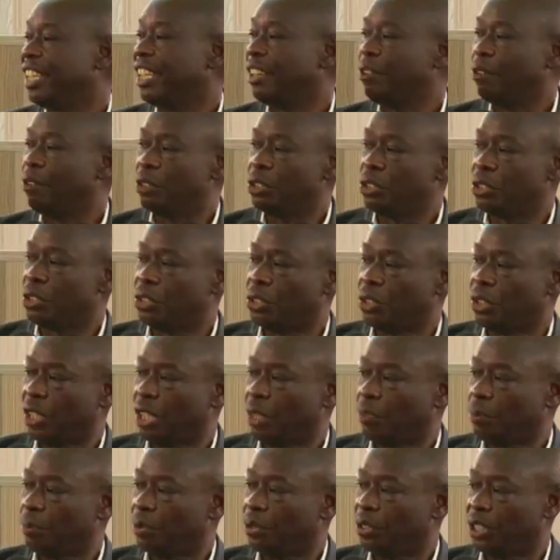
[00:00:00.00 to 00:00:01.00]
I want to call
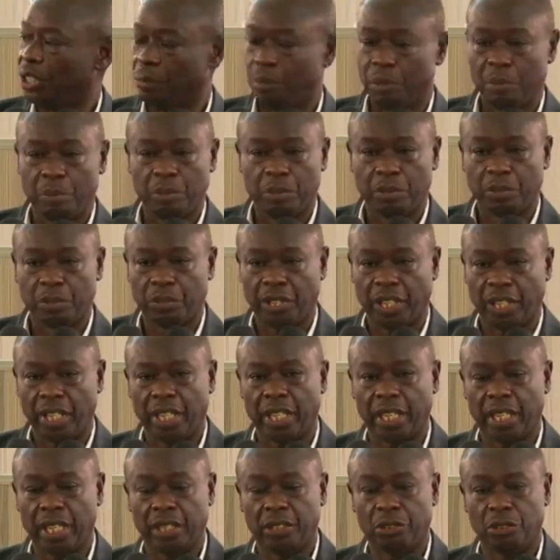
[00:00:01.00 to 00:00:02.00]
upon the people of
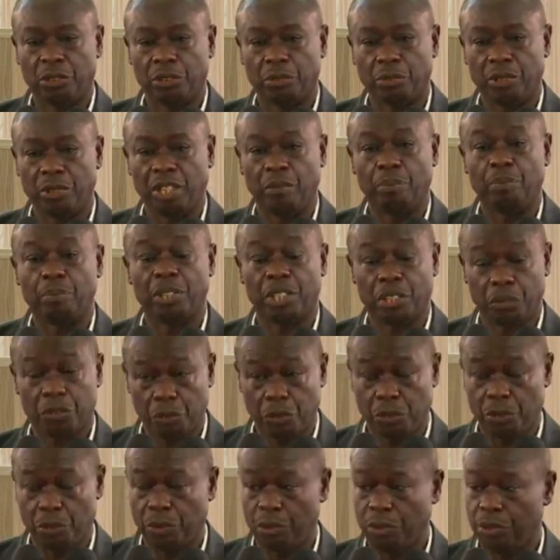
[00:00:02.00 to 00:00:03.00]
Kenya to remain
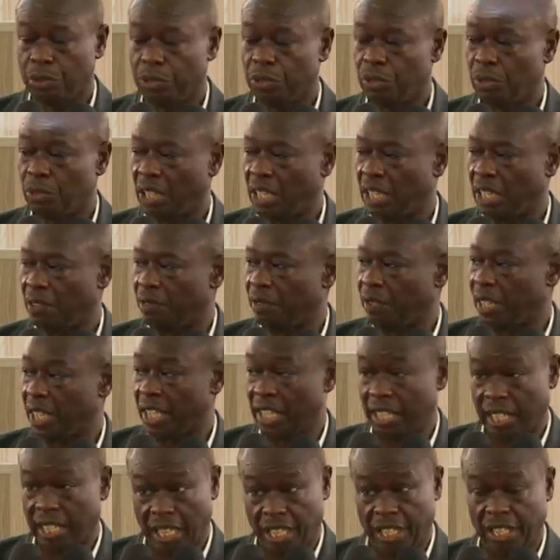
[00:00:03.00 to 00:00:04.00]
peaceful, to love one
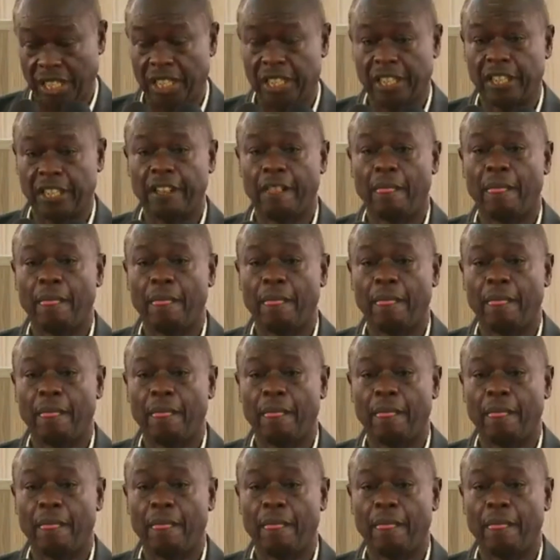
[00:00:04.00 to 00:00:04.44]
another.